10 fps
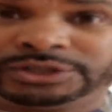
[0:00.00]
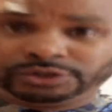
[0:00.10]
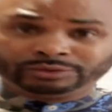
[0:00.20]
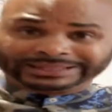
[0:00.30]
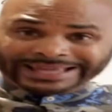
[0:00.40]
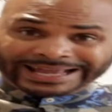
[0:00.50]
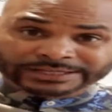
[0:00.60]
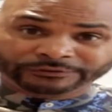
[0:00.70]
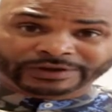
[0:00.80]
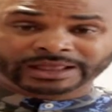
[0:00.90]
to do
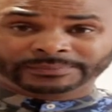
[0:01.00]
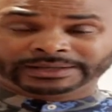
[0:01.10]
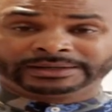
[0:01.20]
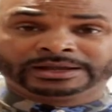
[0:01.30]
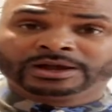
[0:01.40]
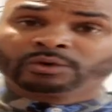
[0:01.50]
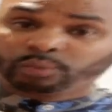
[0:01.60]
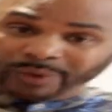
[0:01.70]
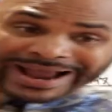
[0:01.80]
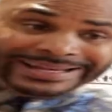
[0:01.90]
land development.
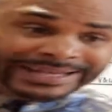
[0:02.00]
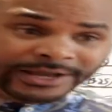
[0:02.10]
Right